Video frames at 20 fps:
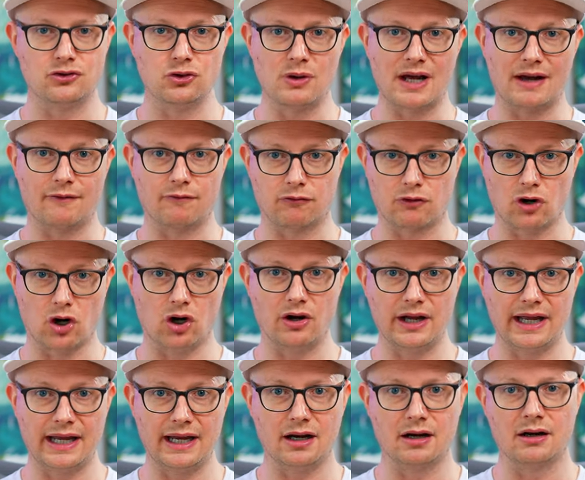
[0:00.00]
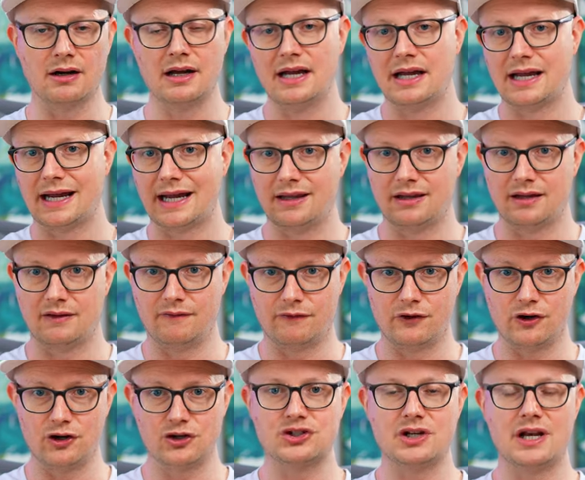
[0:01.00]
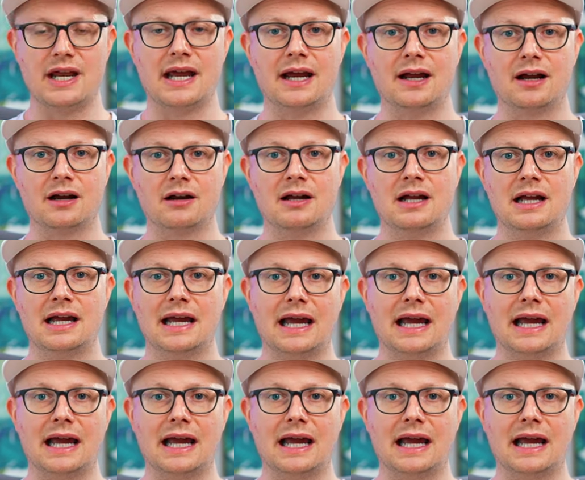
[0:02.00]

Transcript: You have raw hair and then virgin hair,